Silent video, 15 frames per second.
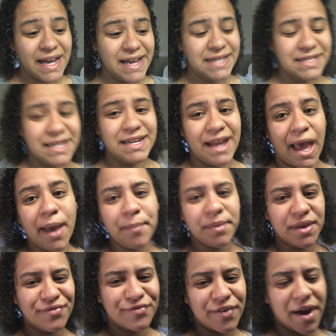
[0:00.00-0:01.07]
guys, and
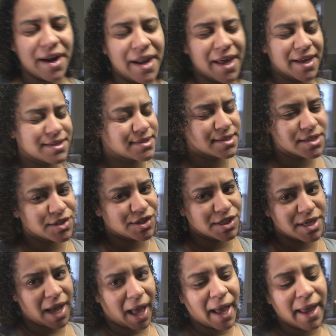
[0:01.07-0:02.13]
happy Friday,
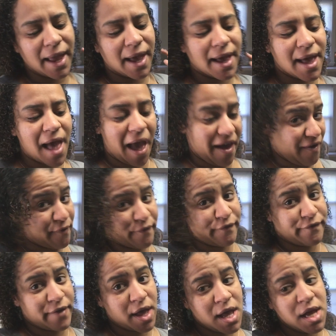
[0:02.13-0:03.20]
TGIF.
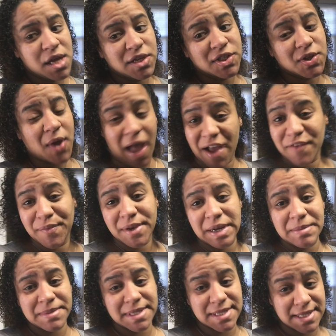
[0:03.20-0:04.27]
So I've been
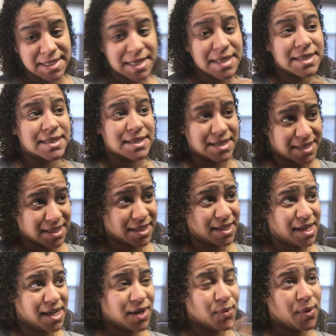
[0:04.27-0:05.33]
up since 6
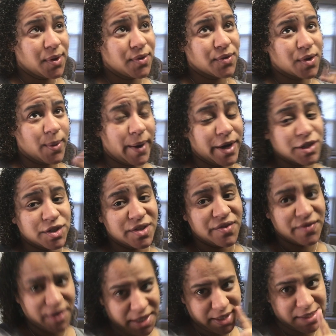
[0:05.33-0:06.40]
o'clock. Well, correction,
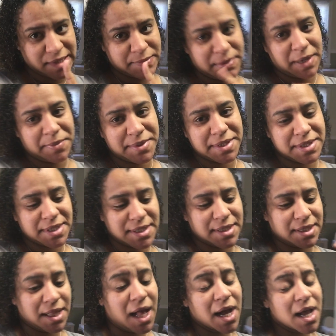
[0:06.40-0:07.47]
Phoenix has been up since
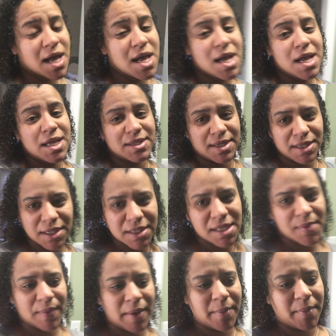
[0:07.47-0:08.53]
6 o'clock. So I looked
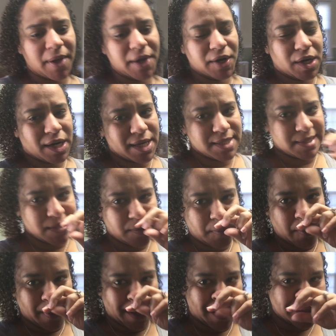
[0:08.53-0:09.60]
in the baby monitor, and I see him
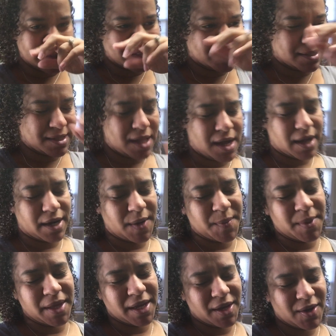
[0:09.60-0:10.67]
awake at 6 o'clock, and
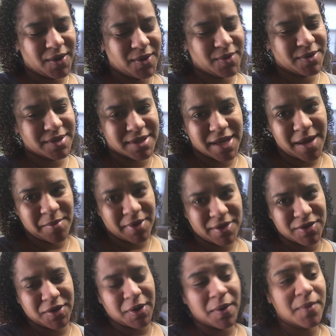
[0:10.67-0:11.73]
I'm like, oh, this can't be
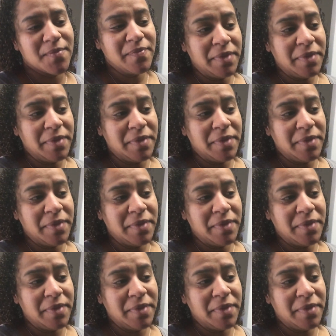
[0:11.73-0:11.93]
true.